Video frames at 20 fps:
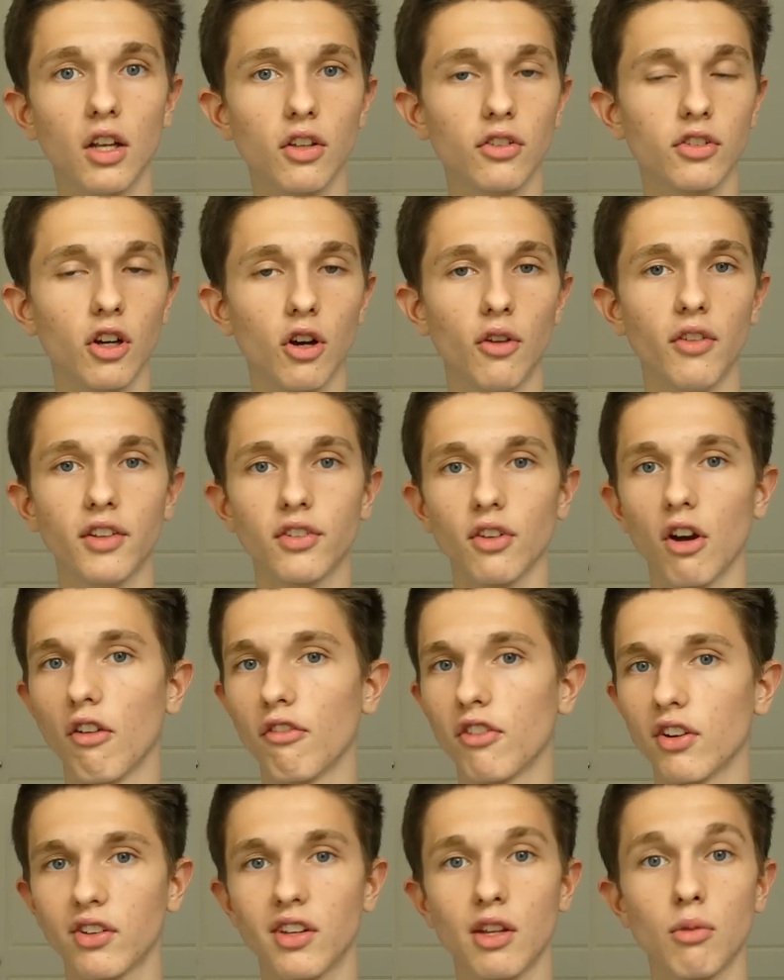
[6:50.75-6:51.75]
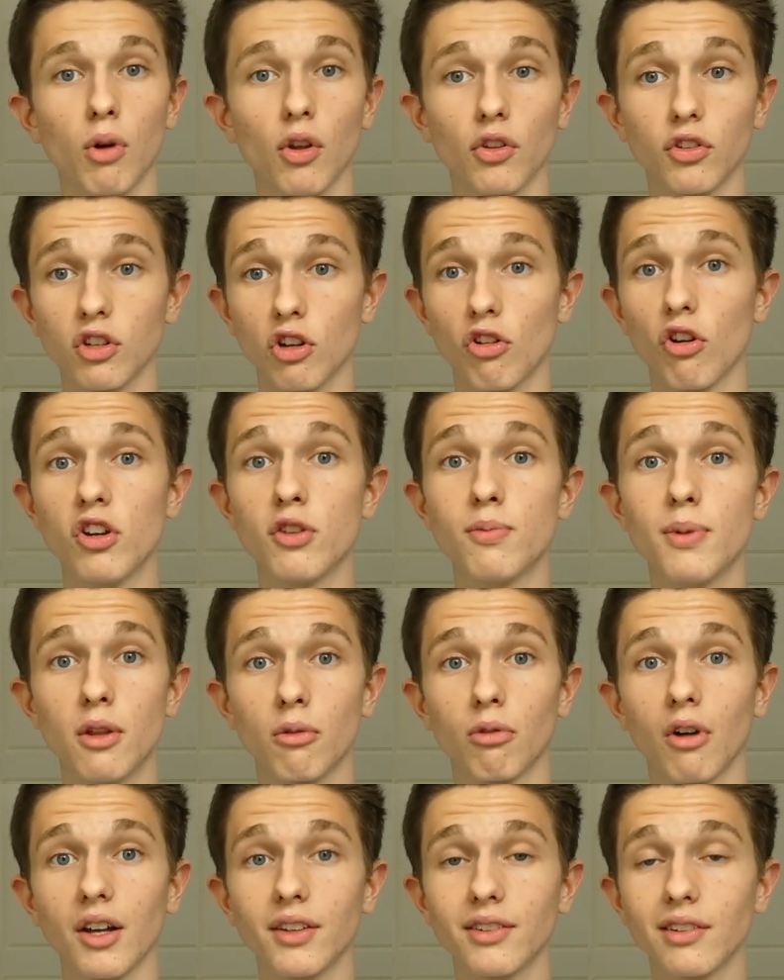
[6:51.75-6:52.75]
so this obviously wasn't going to be
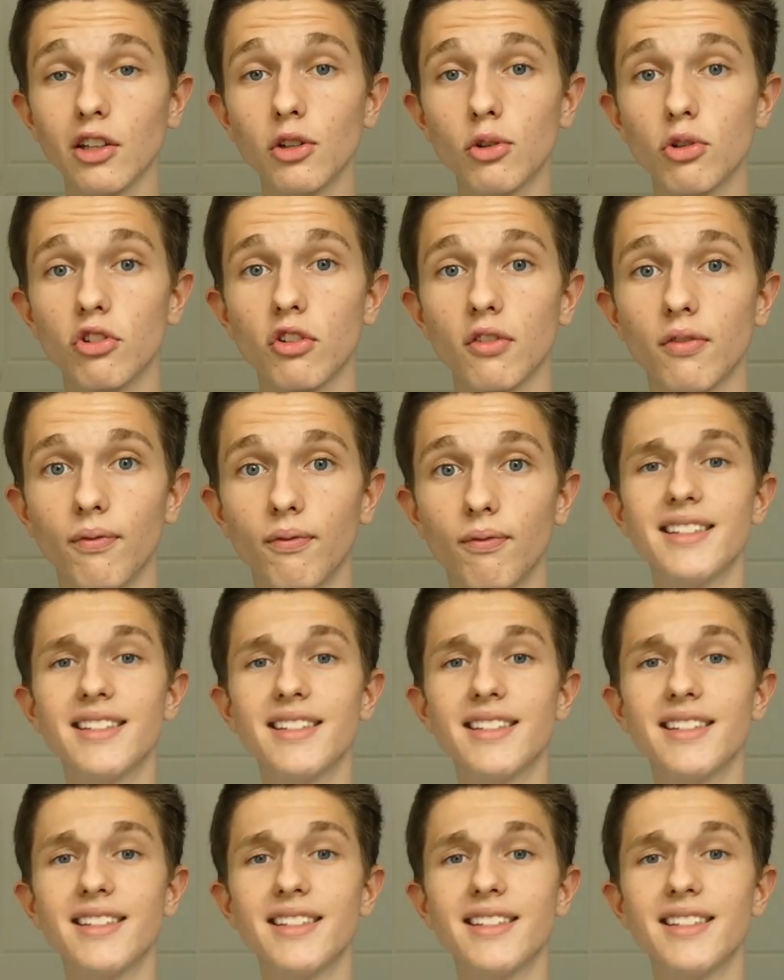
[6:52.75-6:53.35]
the right solution.